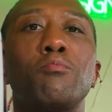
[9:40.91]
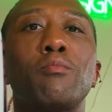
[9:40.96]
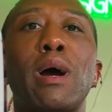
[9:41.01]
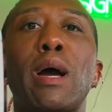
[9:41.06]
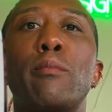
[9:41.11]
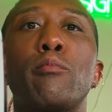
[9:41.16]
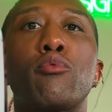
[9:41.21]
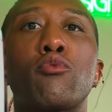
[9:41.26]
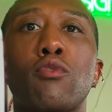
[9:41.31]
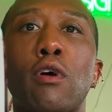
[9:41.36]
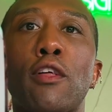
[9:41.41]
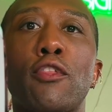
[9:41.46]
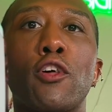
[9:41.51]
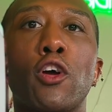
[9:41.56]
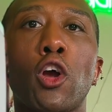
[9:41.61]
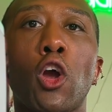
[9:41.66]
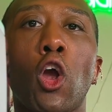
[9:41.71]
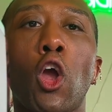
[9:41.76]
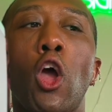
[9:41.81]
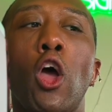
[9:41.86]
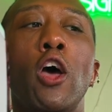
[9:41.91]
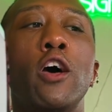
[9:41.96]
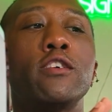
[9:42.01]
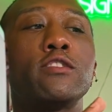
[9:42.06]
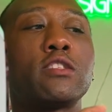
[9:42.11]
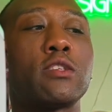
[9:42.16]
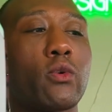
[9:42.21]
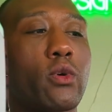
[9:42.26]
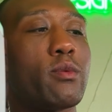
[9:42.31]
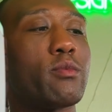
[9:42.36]
my Brother
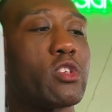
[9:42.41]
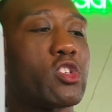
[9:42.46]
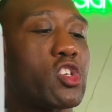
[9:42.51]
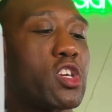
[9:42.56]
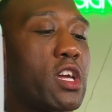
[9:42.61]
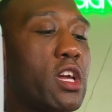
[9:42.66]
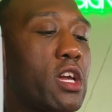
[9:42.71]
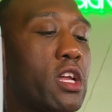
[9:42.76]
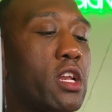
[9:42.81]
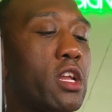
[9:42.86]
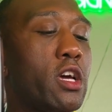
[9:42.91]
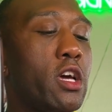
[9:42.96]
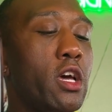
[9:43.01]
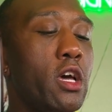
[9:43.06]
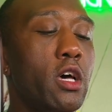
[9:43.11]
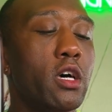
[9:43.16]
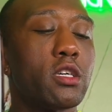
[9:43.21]
sewing machine.